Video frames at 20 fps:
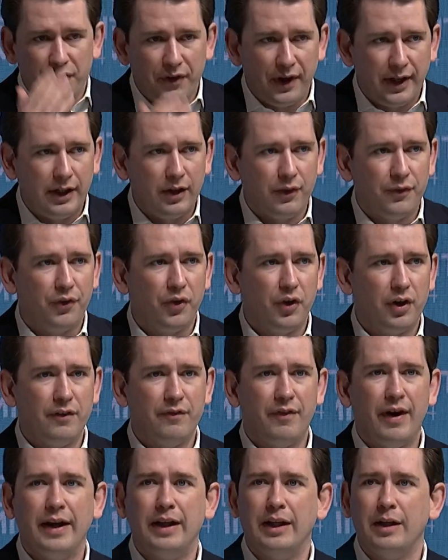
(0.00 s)
thank you for
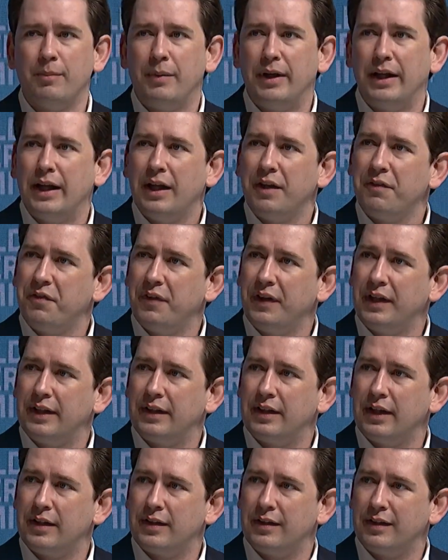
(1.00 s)
inviting me. I
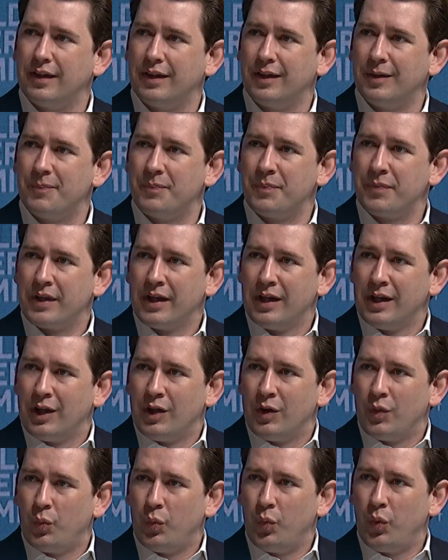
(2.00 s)
think that um,
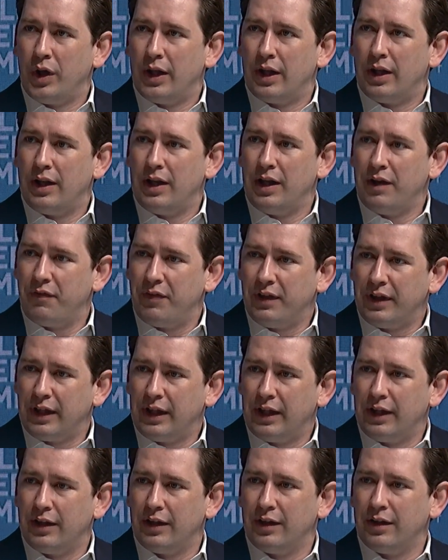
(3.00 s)
we are living
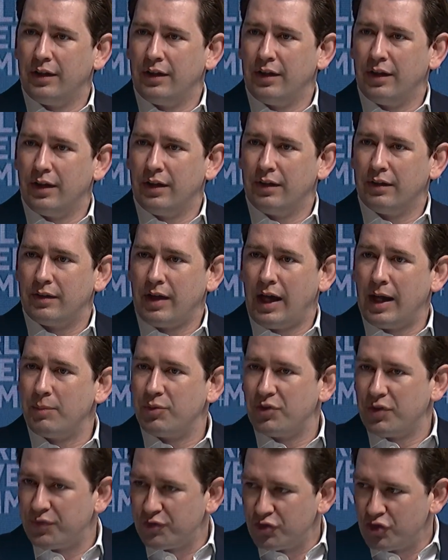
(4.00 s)
in
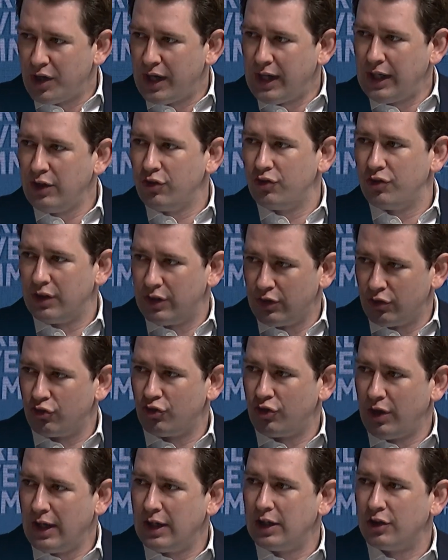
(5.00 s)
times of change
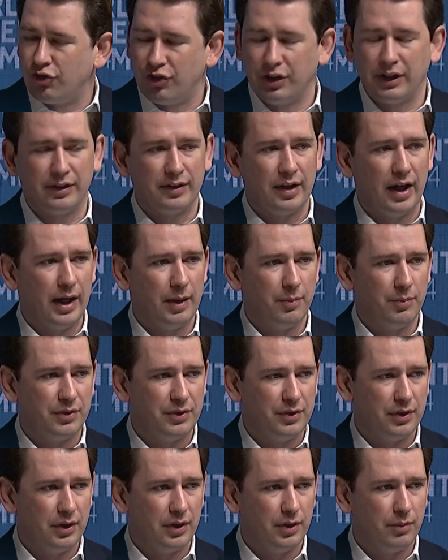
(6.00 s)
and challenging
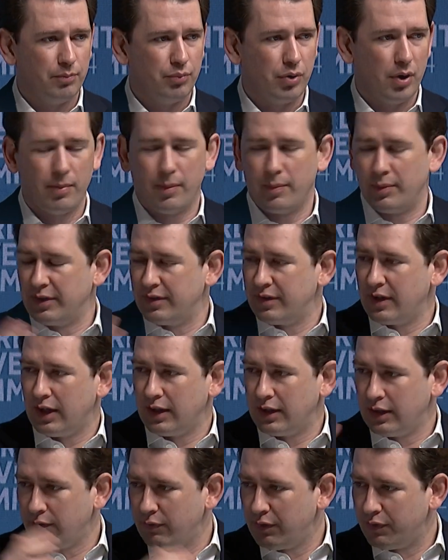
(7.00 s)
times, uh, probably
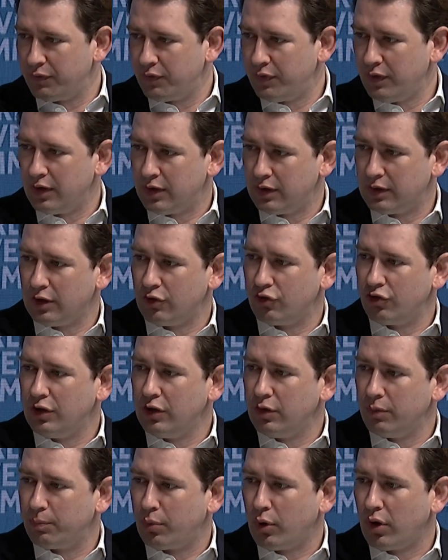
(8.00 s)
starting with uh, the
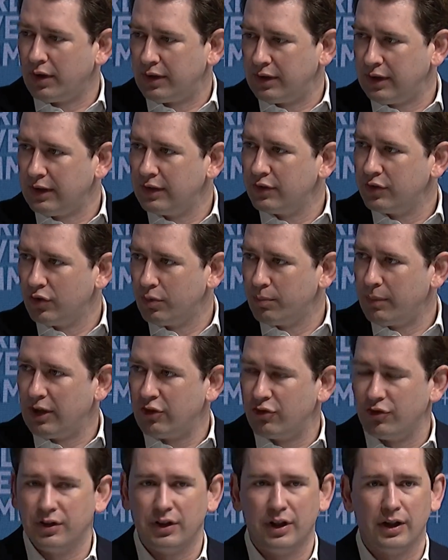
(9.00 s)
geopolitics you
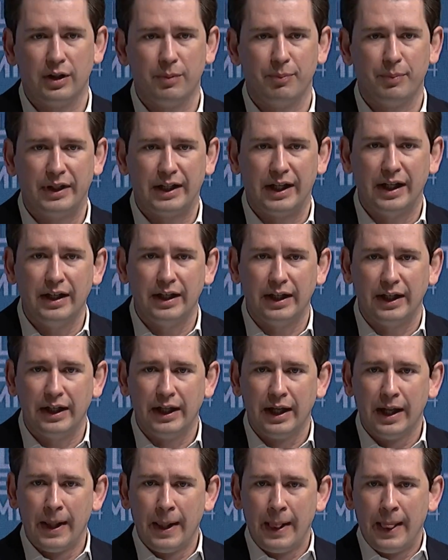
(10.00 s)
mentioned at the
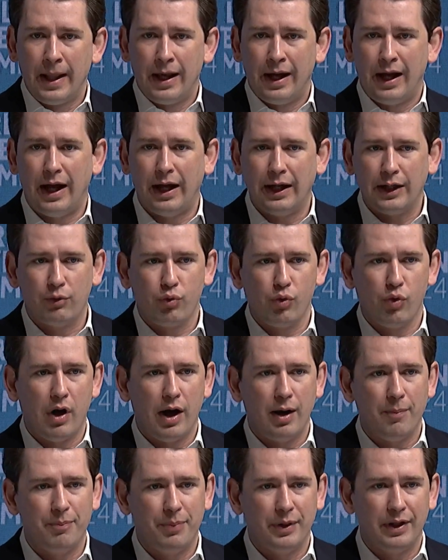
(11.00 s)
beginning. I grew
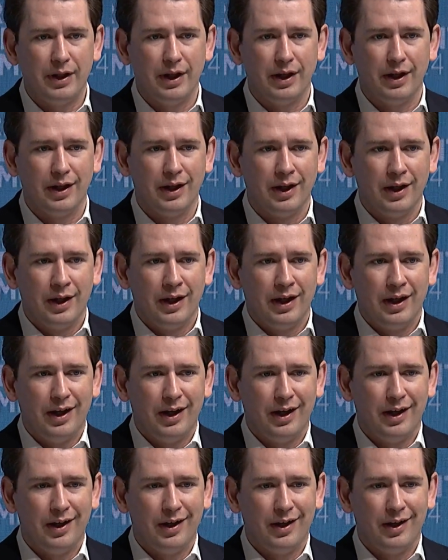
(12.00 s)
up in a
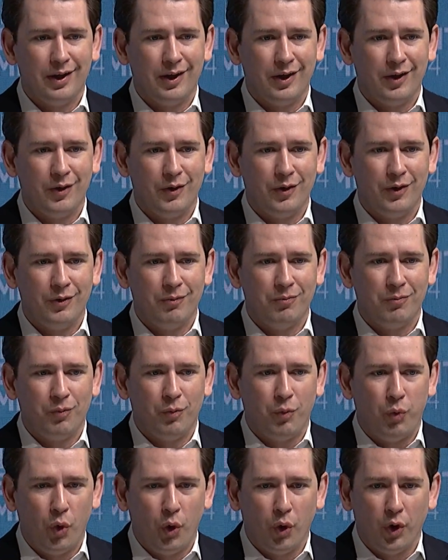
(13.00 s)

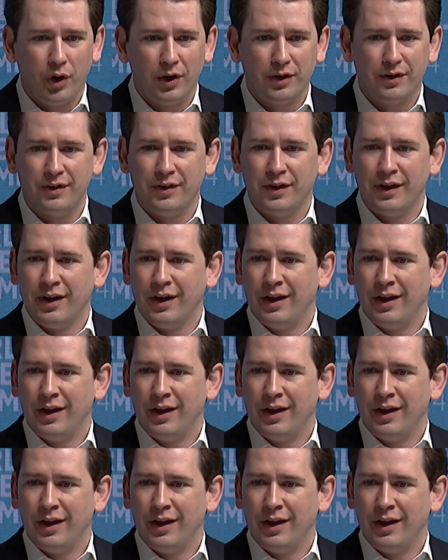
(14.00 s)
world